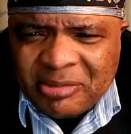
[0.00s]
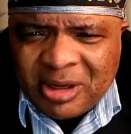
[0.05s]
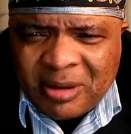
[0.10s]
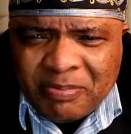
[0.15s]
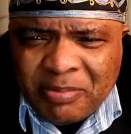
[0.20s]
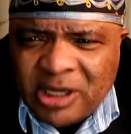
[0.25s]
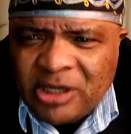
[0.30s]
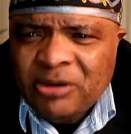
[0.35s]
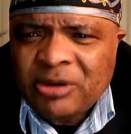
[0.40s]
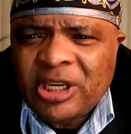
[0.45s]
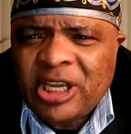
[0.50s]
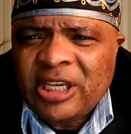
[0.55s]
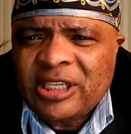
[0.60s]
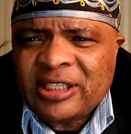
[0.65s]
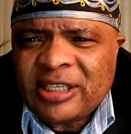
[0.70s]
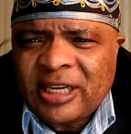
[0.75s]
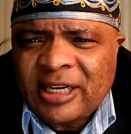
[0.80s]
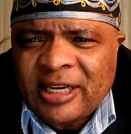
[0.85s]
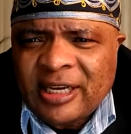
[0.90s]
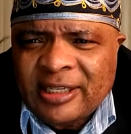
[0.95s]
Middle
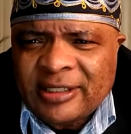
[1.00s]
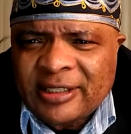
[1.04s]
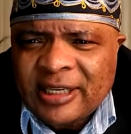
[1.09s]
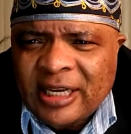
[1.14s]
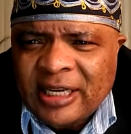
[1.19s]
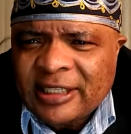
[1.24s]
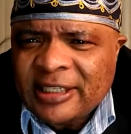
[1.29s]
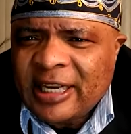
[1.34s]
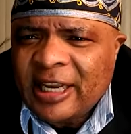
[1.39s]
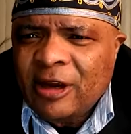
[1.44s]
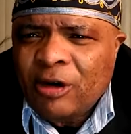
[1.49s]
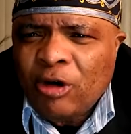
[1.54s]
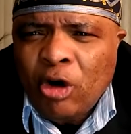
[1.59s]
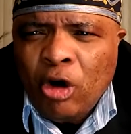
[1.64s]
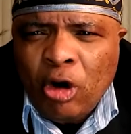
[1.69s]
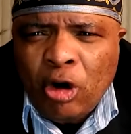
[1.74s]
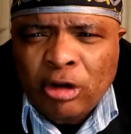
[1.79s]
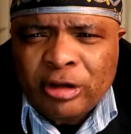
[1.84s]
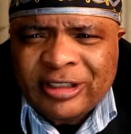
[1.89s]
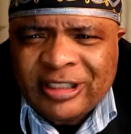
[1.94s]
Easterners, they
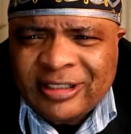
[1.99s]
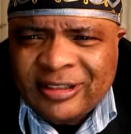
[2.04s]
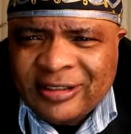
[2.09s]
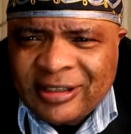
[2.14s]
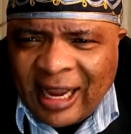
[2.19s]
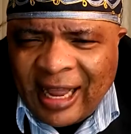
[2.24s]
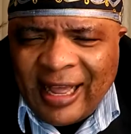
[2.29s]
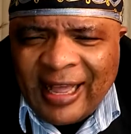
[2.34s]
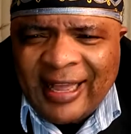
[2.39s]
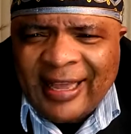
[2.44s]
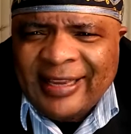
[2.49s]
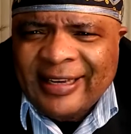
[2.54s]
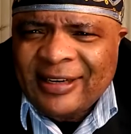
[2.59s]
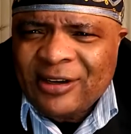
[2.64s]
all die.